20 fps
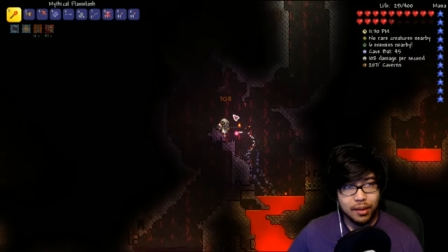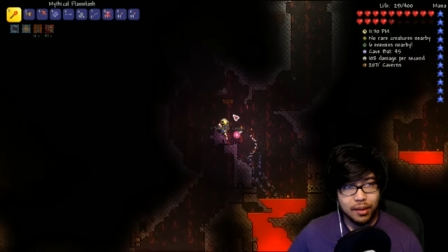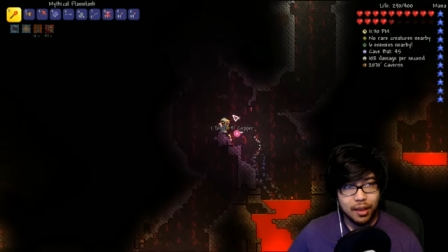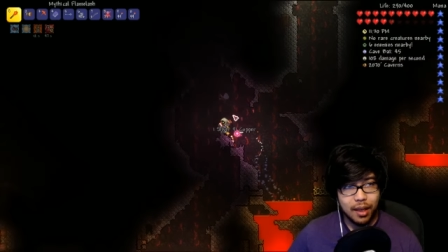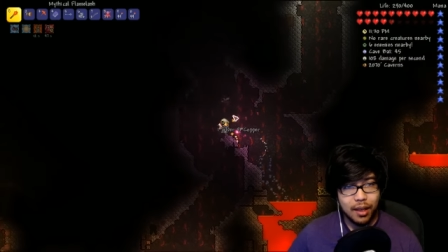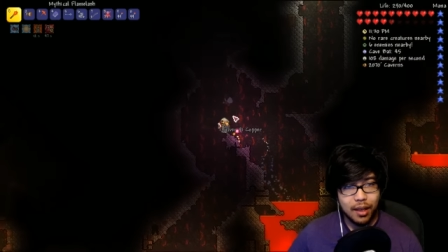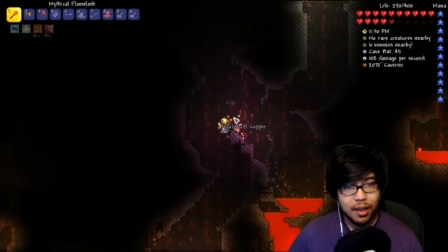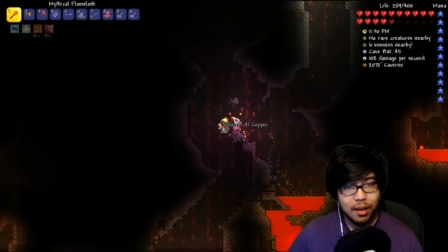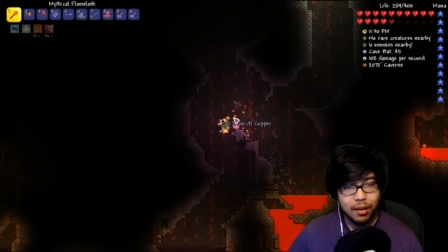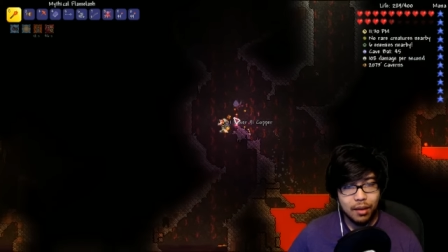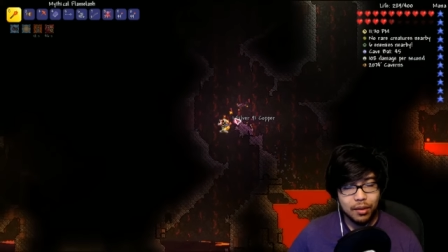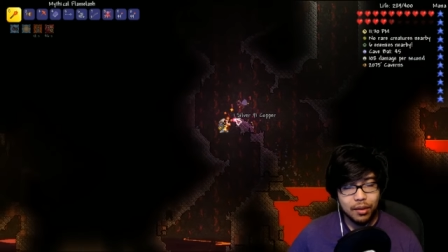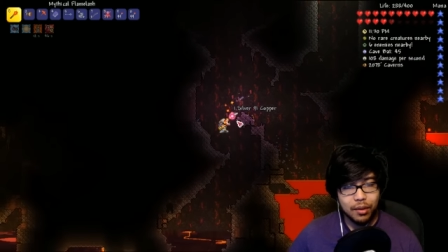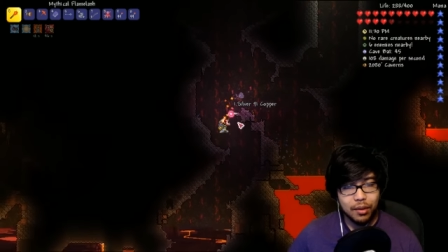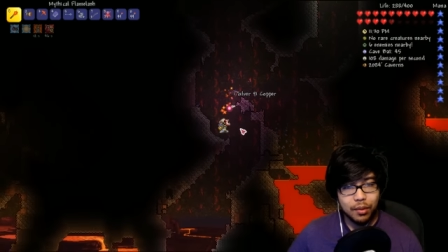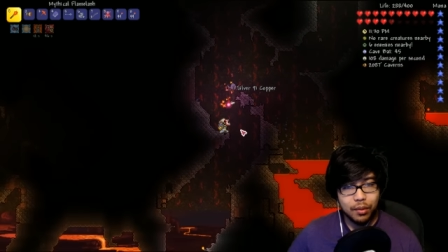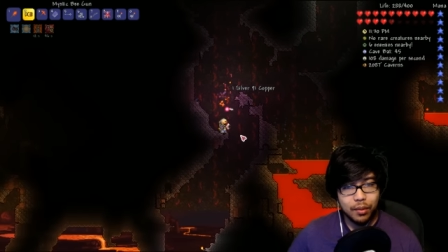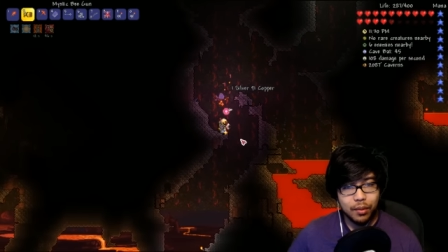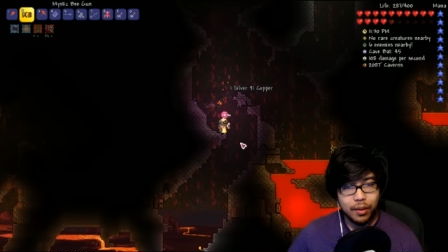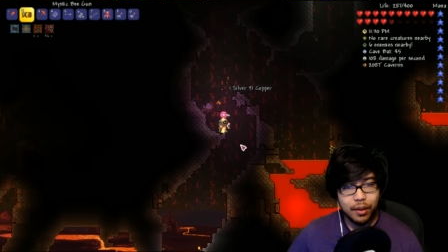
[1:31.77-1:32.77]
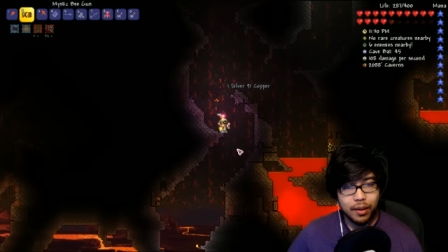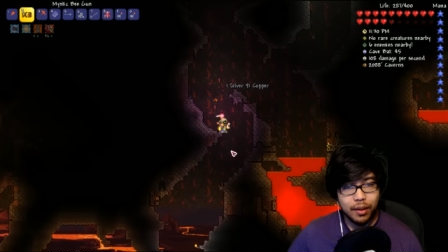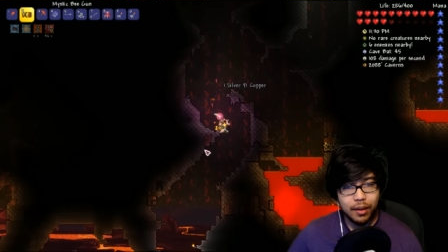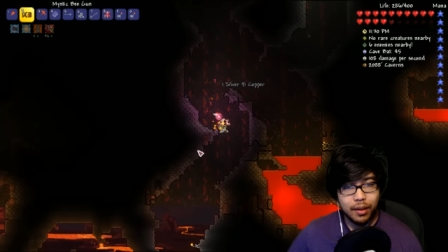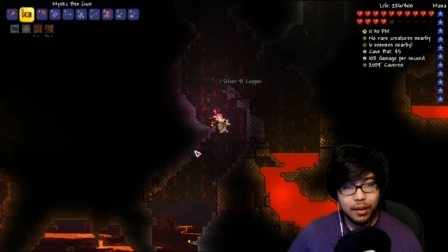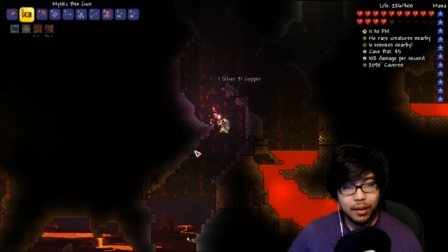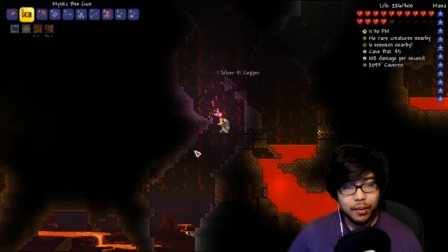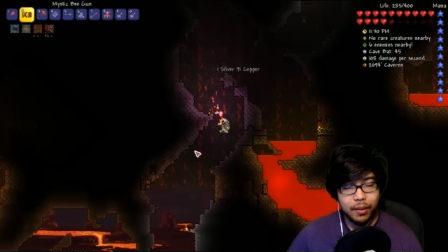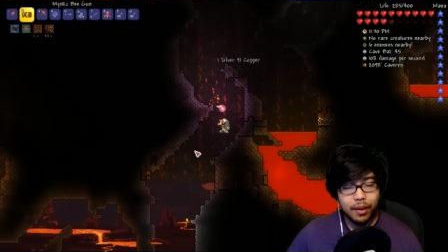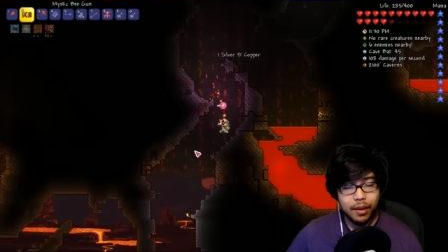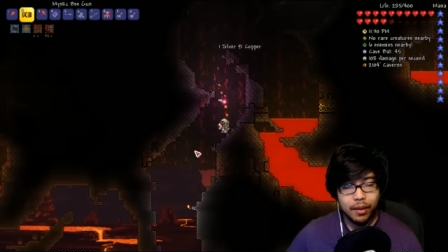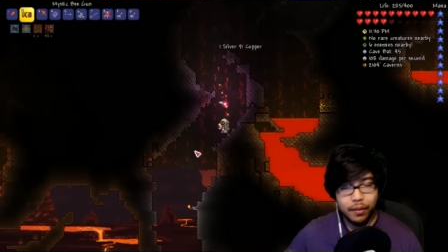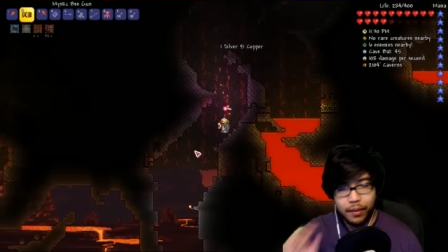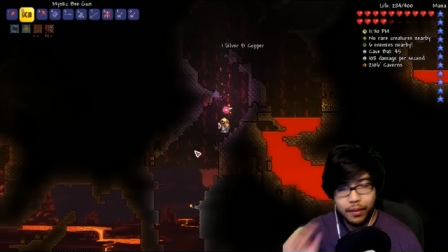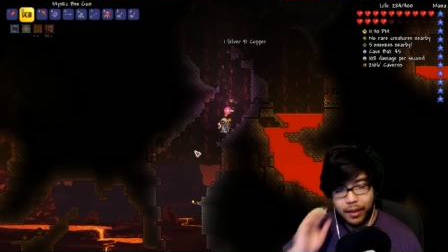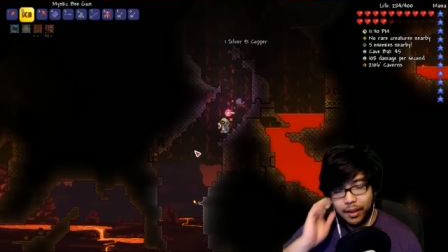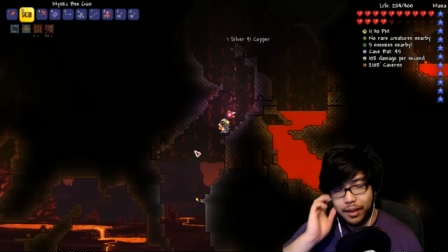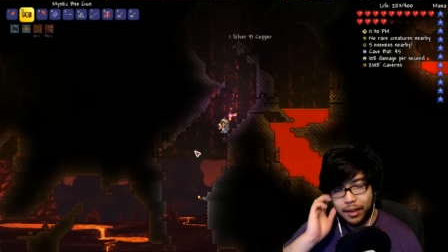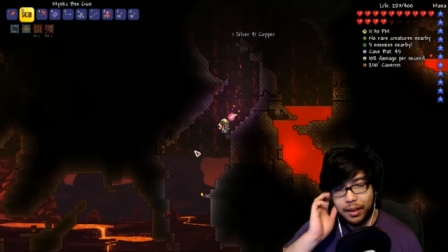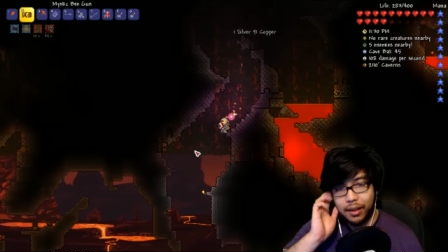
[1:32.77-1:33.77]
I also really, really,
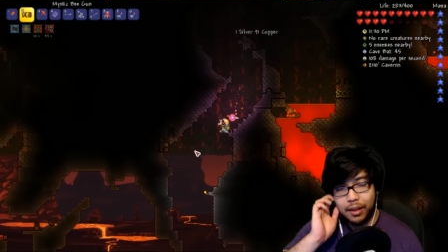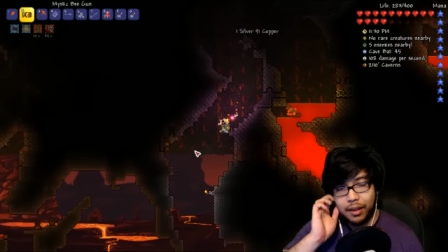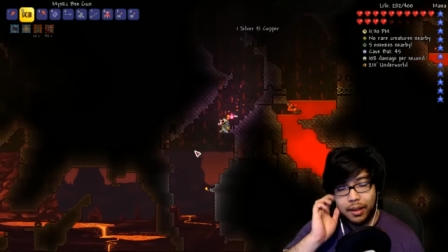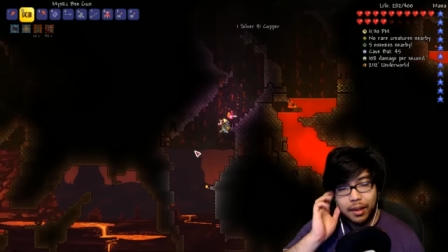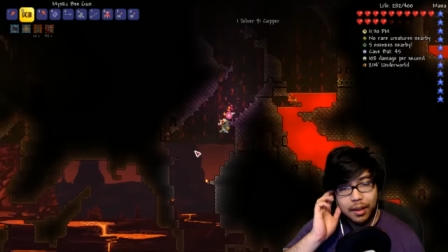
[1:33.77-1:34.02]
really